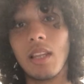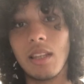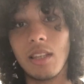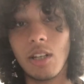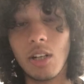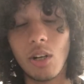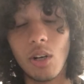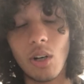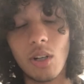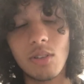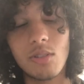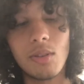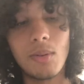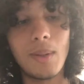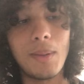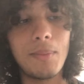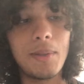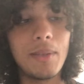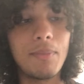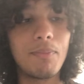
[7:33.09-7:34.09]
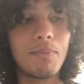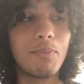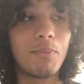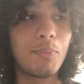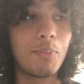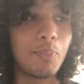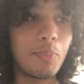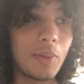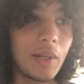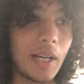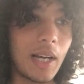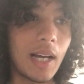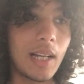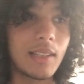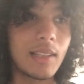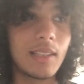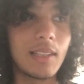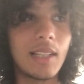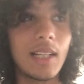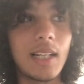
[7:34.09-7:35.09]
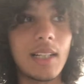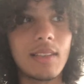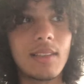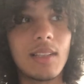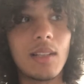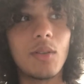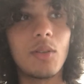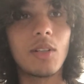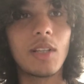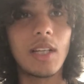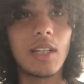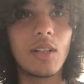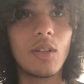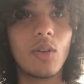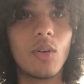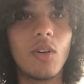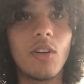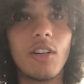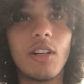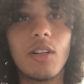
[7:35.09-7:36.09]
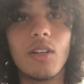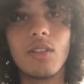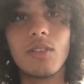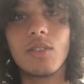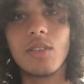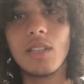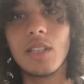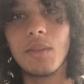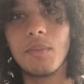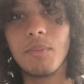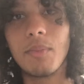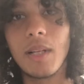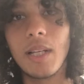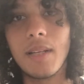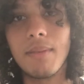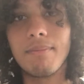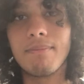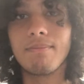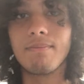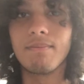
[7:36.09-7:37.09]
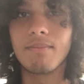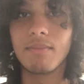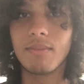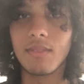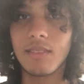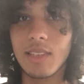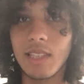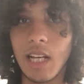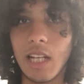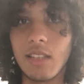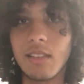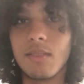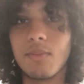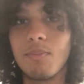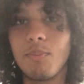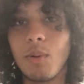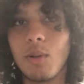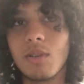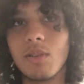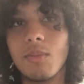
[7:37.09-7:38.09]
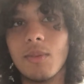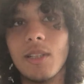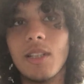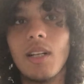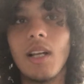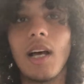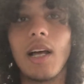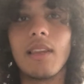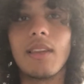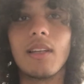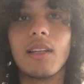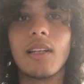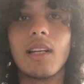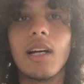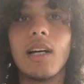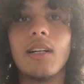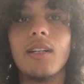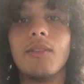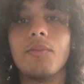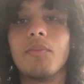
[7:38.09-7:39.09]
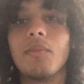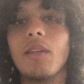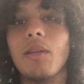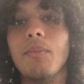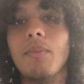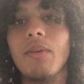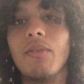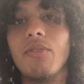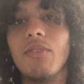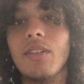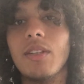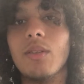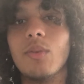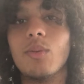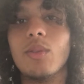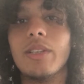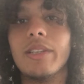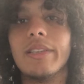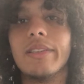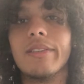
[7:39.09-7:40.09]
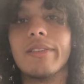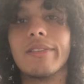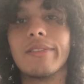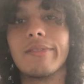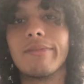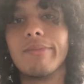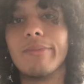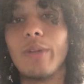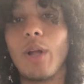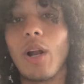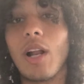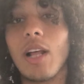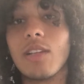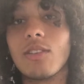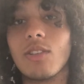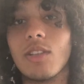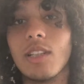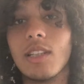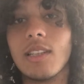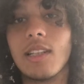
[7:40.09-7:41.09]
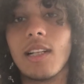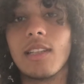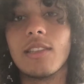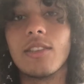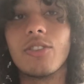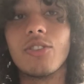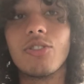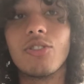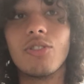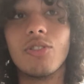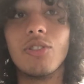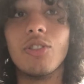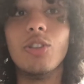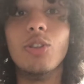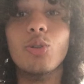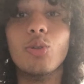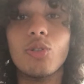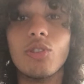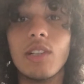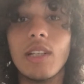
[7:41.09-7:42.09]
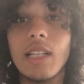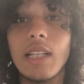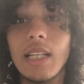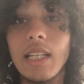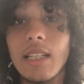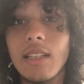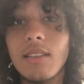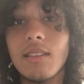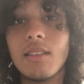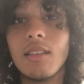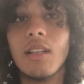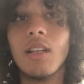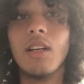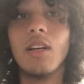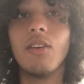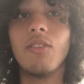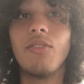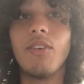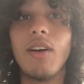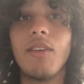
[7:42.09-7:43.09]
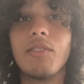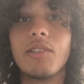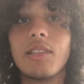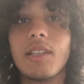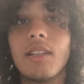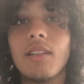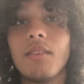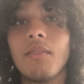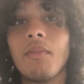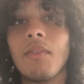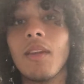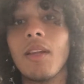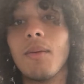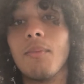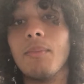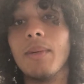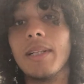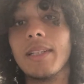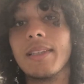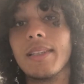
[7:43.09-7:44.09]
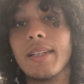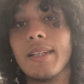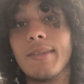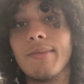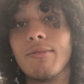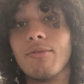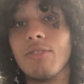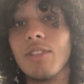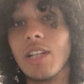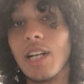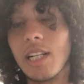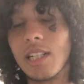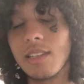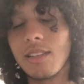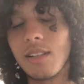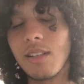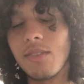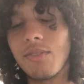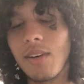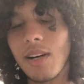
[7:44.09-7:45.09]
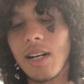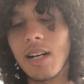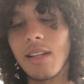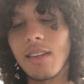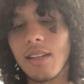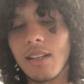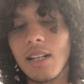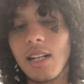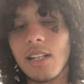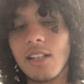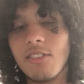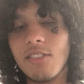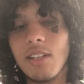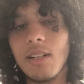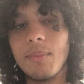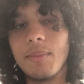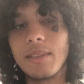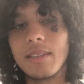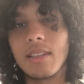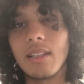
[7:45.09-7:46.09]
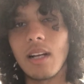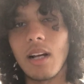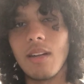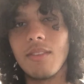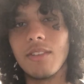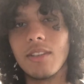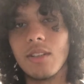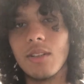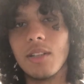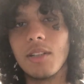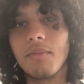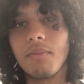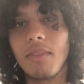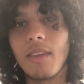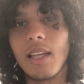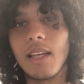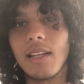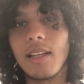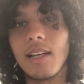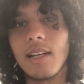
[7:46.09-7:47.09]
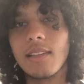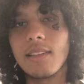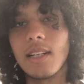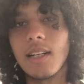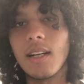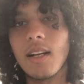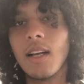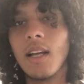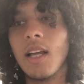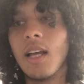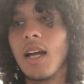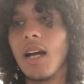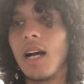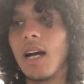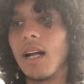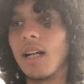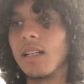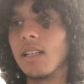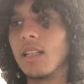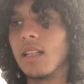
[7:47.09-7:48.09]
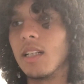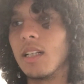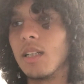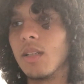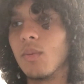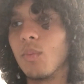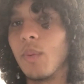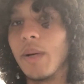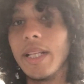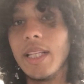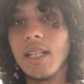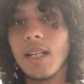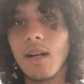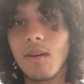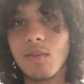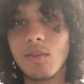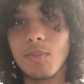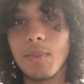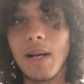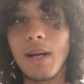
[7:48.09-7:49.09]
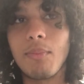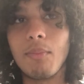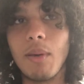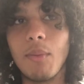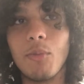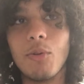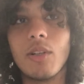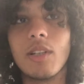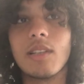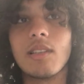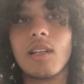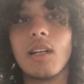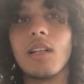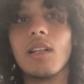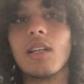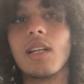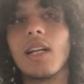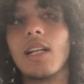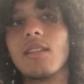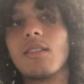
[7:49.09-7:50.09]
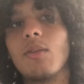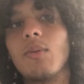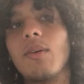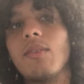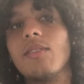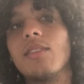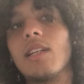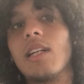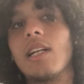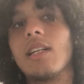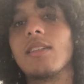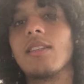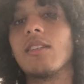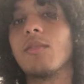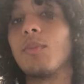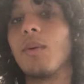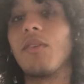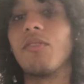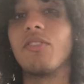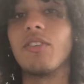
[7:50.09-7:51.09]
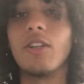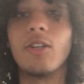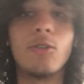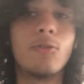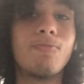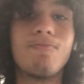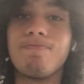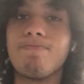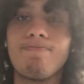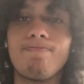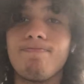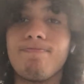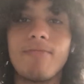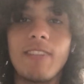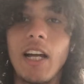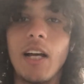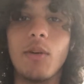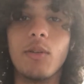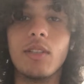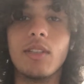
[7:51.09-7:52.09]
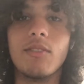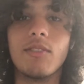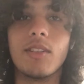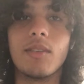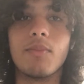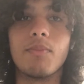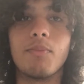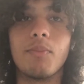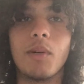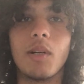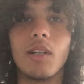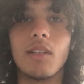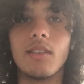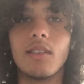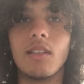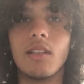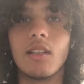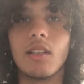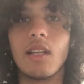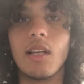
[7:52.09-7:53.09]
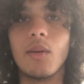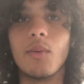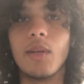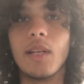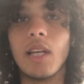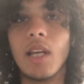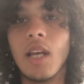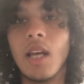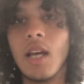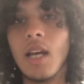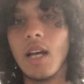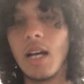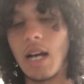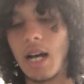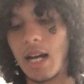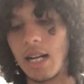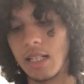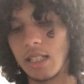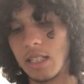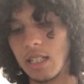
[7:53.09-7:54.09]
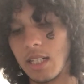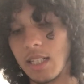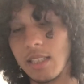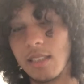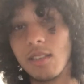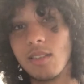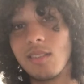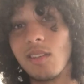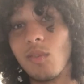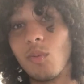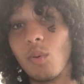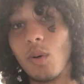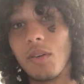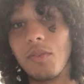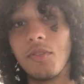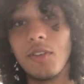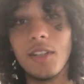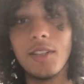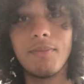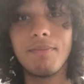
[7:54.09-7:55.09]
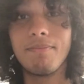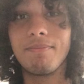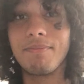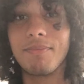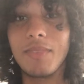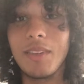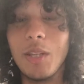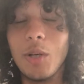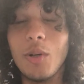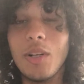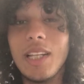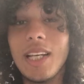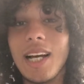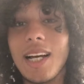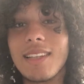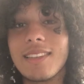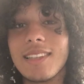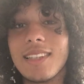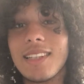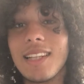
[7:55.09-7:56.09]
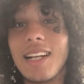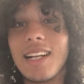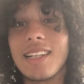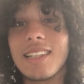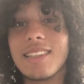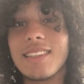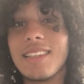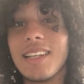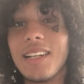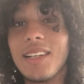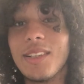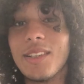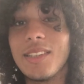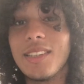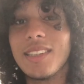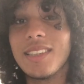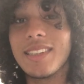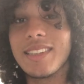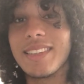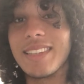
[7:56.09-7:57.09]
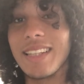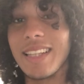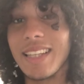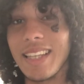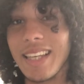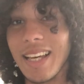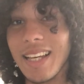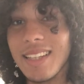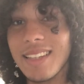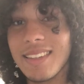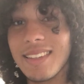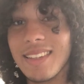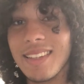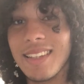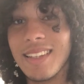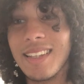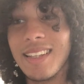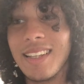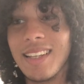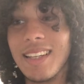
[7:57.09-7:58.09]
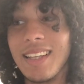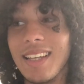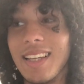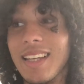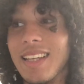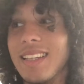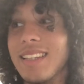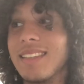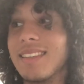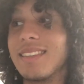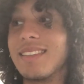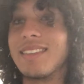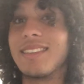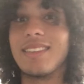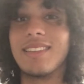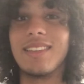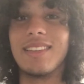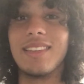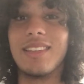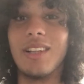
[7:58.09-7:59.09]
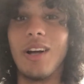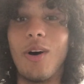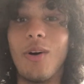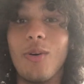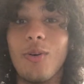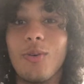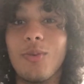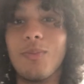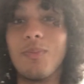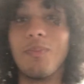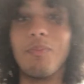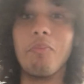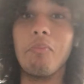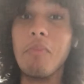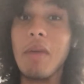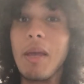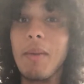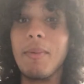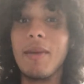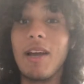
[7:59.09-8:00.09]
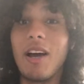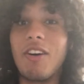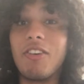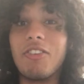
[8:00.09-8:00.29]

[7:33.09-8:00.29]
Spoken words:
You could also maybe put your hat in there and say, okay, the core also didn't play. That's possible. I think that the midfield was not as solid as it usually is for Everton. But regardless of the fact, I think that they're really missing Calvert-Lewin in the attack. And when he comes back, maybe we can start looking at some Everton assets. But for now, I wouldn't even bother to look their way. And in terms of Watford, the only asset that I could tell you all to get is now maybe a